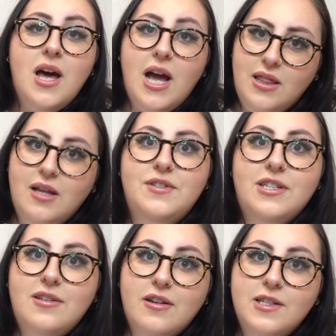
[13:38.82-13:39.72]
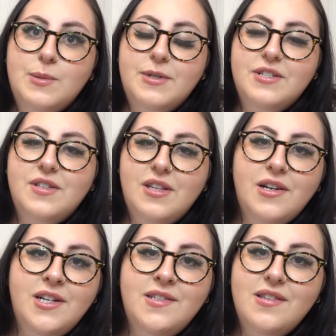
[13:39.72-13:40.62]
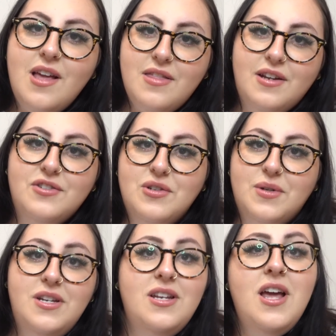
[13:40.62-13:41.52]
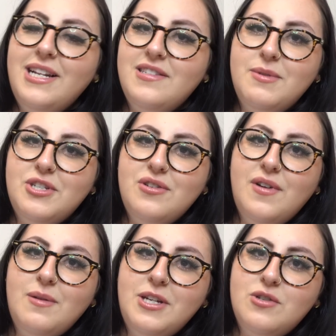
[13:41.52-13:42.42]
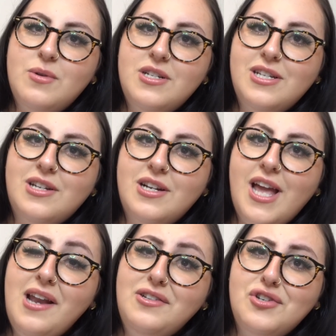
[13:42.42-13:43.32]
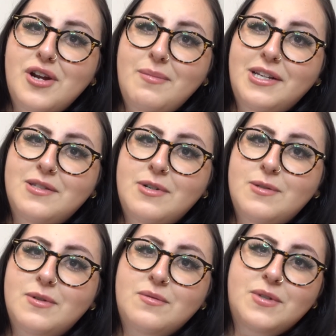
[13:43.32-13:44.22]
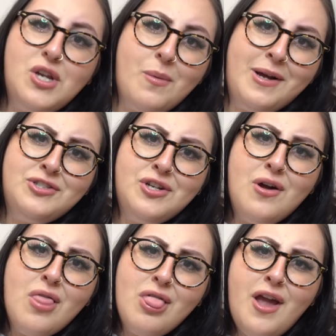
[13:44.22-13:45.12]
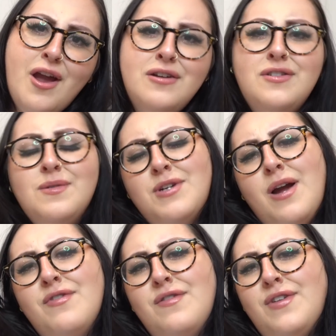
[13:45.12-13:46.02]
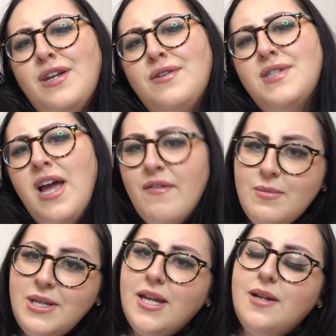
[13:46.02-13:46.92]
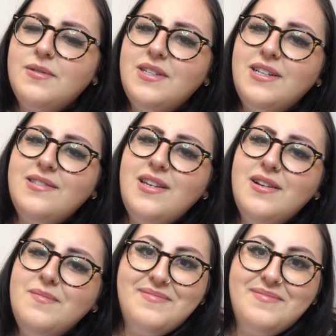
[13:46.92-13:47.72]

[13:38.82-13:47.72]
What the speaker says: I love TikTok conspiracy theories. They're so good. But that is it. Make sure you follow me on Twitter, TikTok, and Instagram, because I'm always posting really dope ass shit on there. Subscribe for new videos every week, and I will see you guys later.